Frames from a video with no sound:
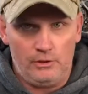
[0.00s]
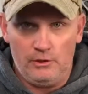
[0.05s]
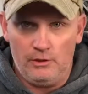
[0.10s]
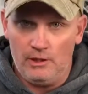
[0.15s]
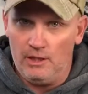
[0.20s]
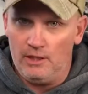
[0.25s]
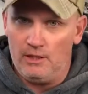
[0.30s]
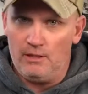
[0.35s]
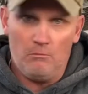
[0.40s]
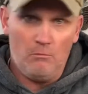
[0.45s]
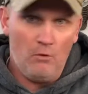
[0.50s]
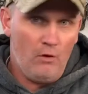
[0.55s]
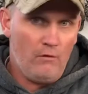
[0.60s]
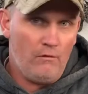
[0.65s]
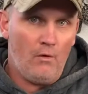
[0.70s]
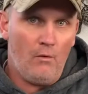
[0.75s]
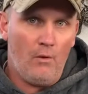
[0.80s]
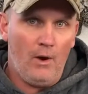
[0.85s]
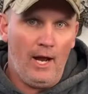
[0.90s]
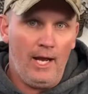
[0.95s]
You need to move
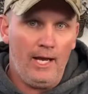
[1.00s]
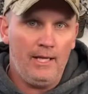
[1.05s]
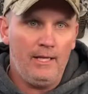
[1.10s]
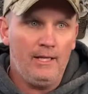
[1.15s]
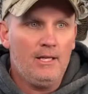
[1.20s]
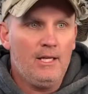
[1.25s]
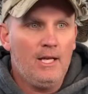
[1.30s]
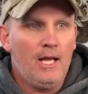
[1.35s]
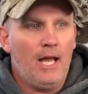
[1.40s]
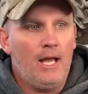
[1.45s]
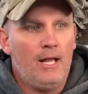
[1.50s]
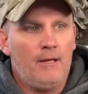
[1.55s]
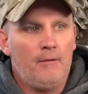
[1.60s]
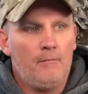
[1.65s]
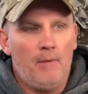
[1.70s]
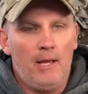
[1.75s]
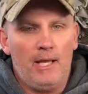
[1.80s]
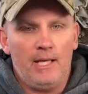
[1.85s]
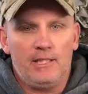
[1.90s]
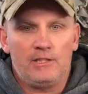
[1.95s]
away and
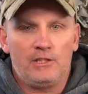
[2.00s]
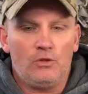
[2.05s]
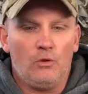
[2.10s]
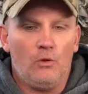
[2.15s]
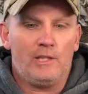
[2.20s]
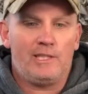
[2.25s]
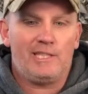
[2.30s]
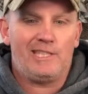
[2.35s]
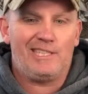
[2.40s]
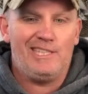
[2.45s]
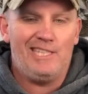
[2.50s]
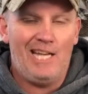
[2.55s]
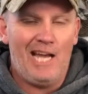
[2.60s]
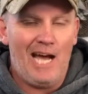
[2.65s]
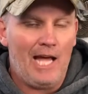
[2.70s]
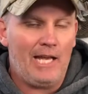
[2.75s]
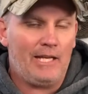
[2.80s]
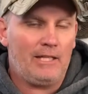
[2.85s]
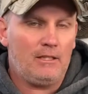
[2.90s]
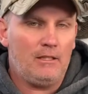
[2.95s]
make it so it's
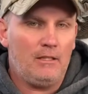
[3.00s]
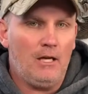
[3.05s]
not